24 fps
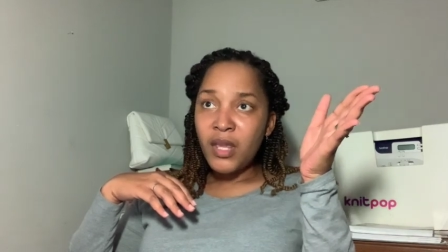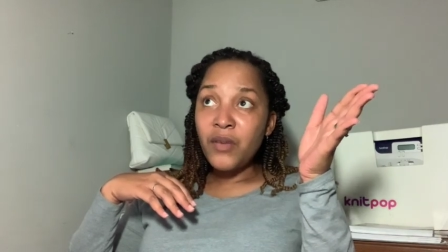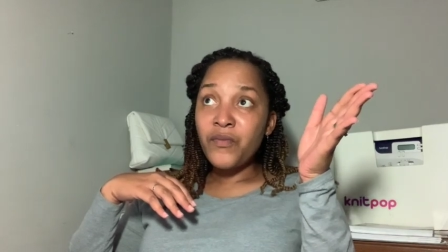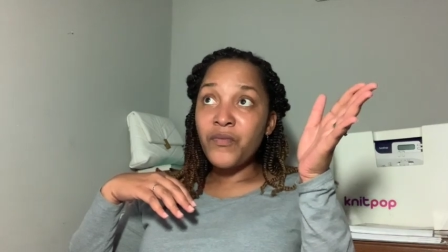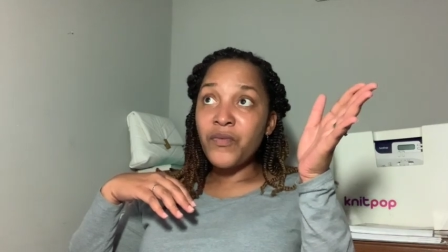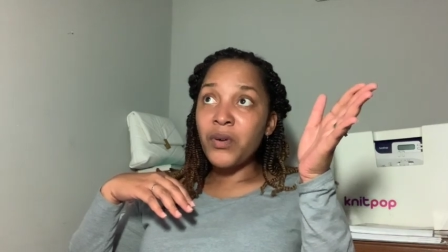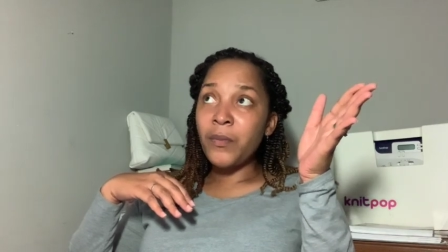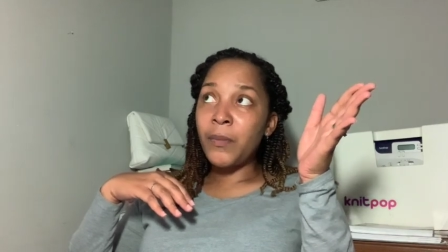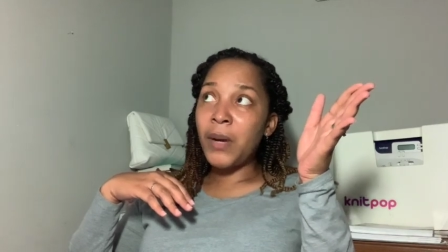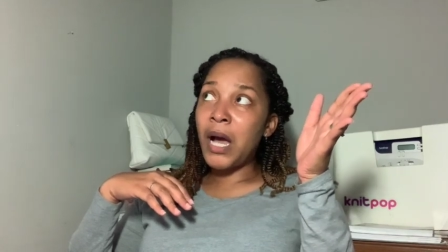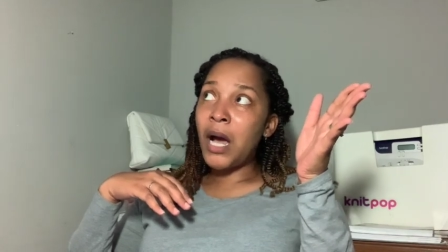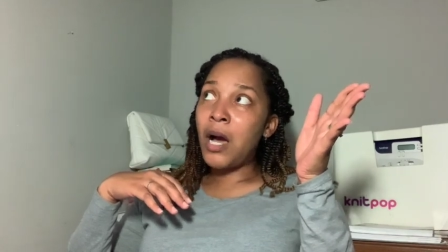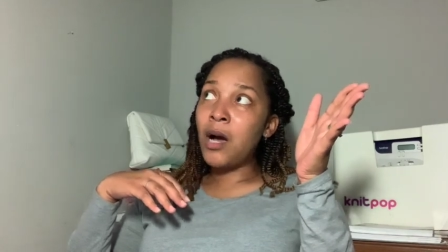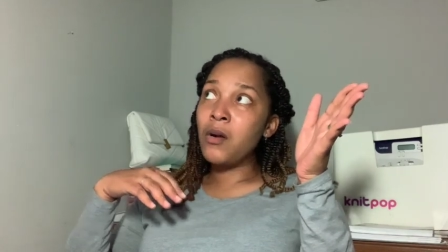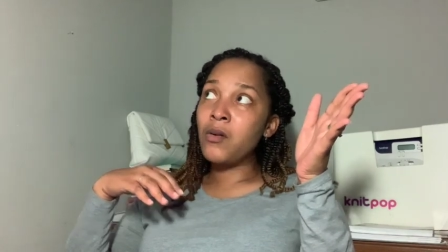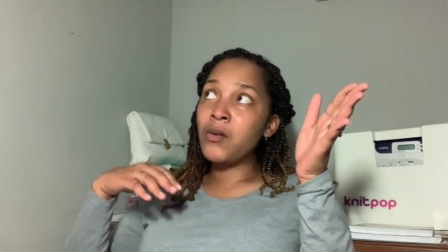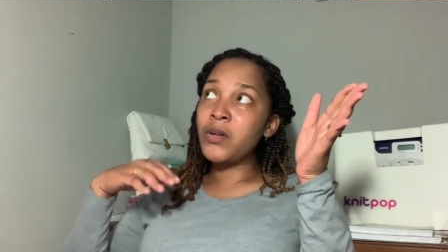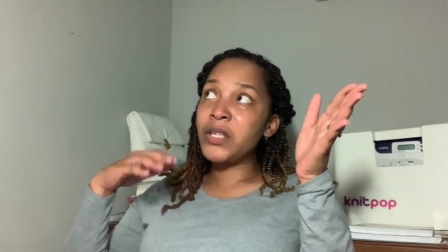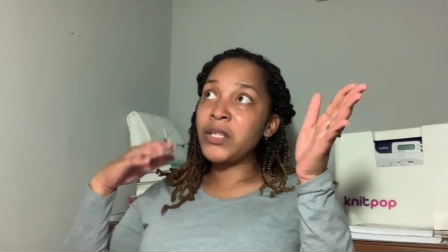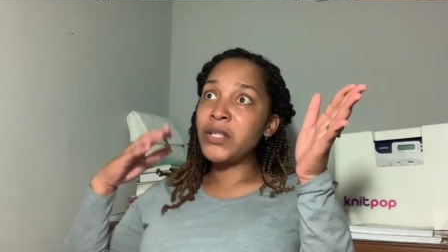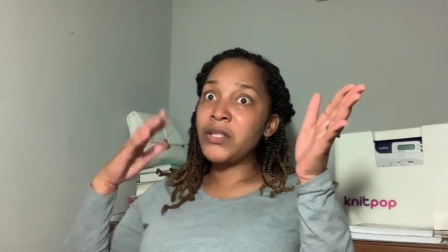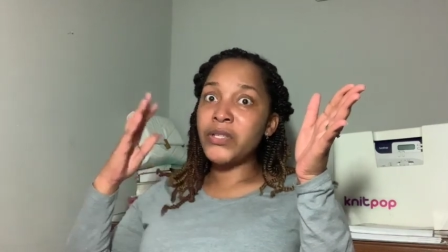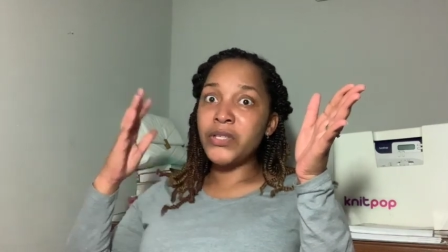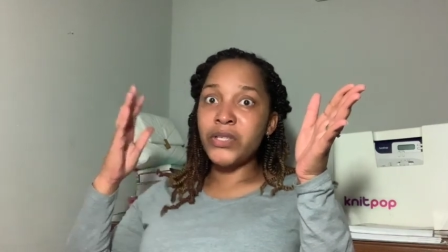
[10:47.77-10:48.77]
from
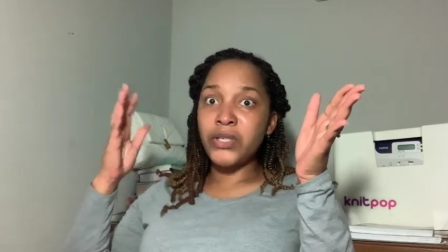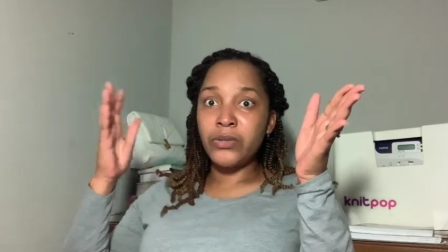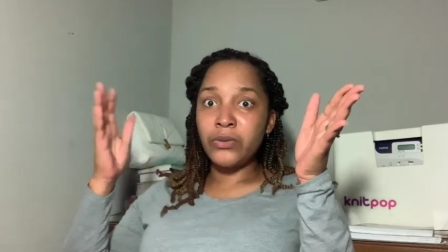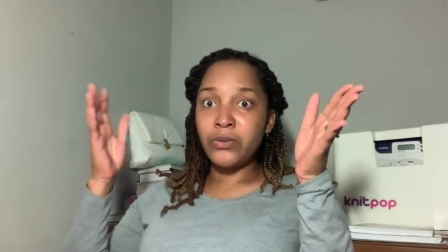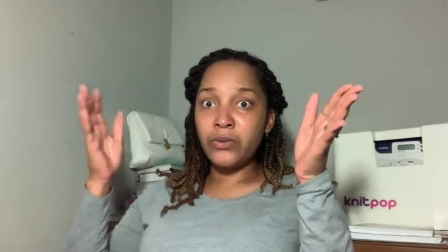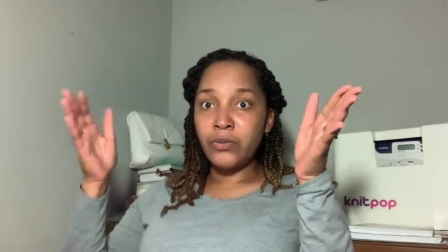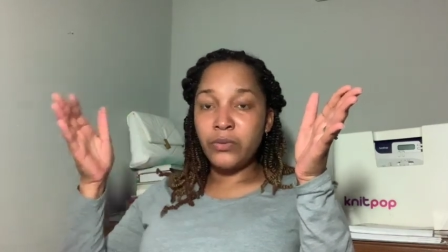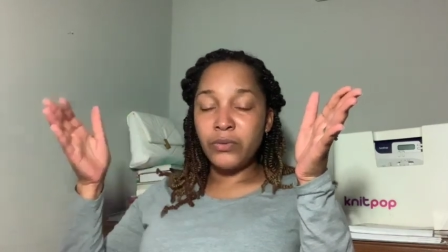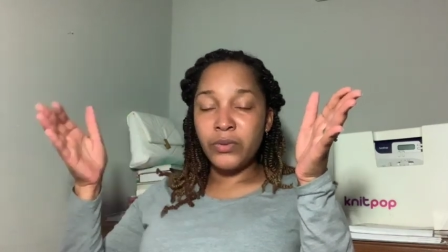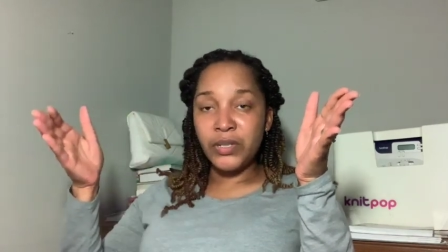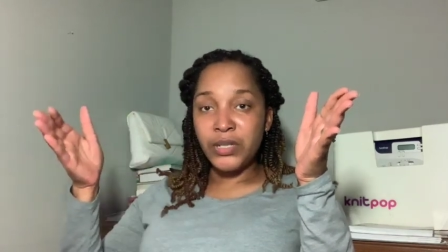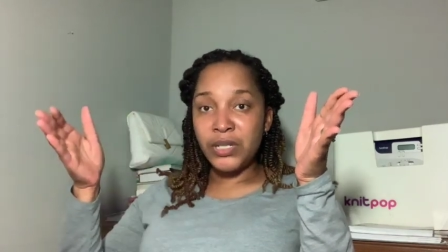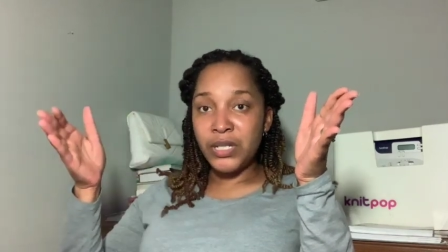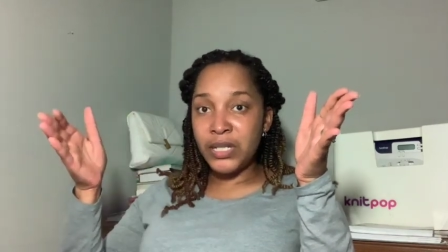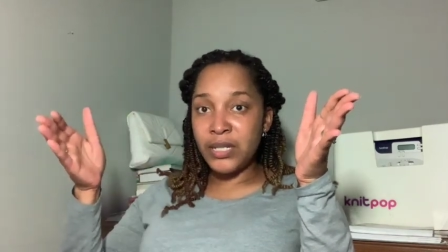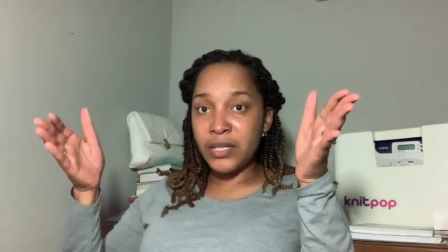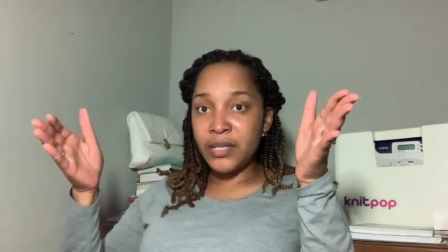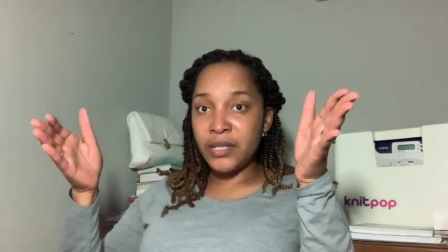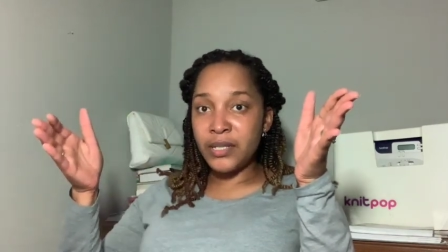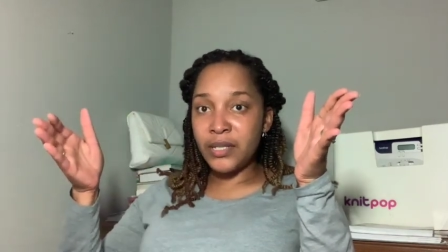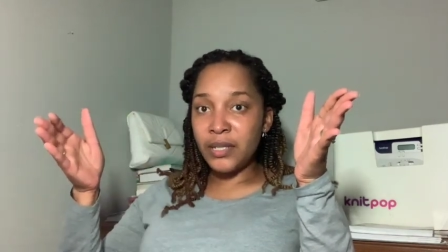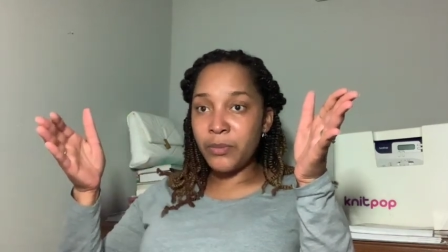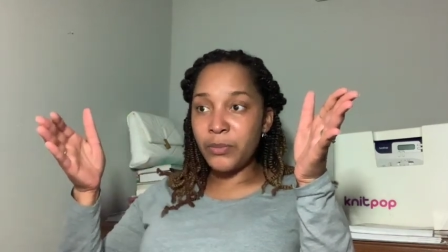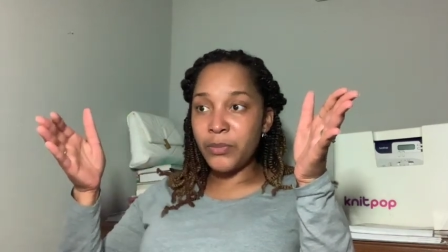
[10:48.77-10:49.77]
August to
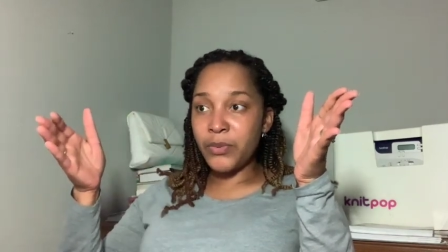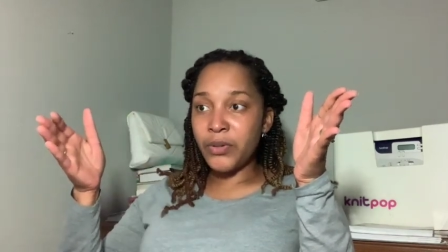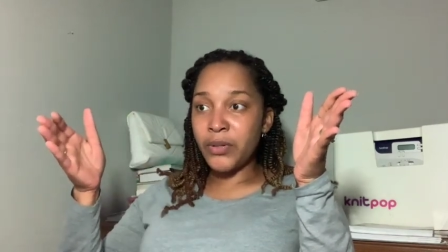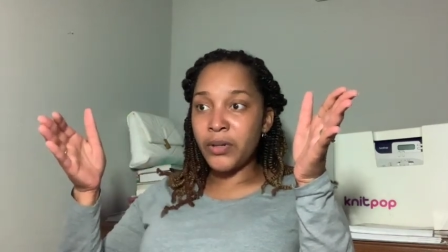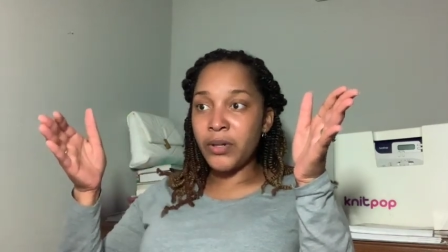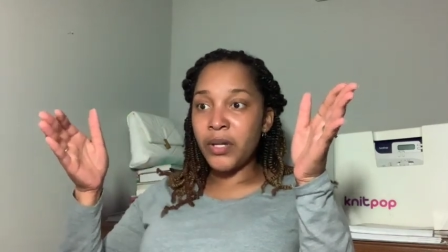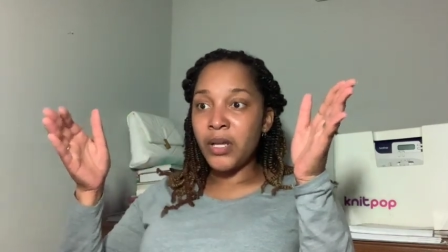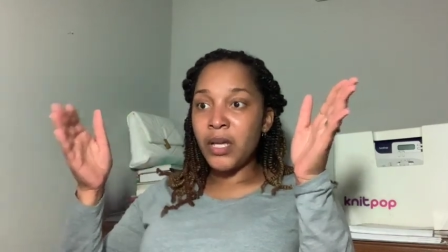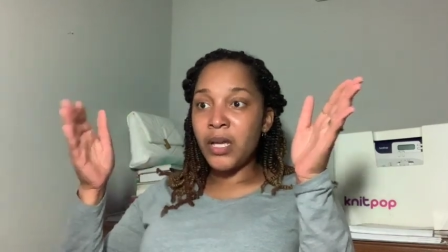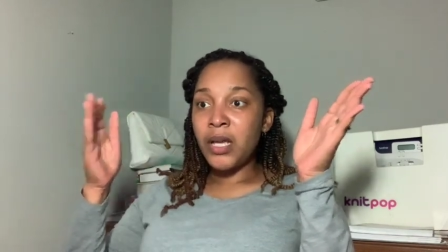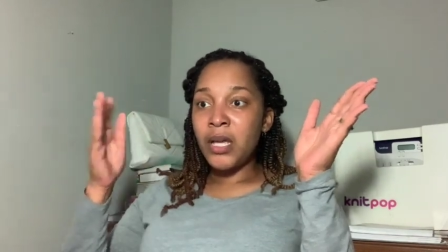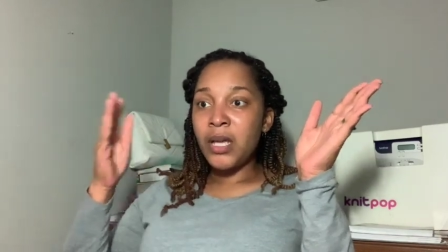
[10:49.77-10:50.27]
December,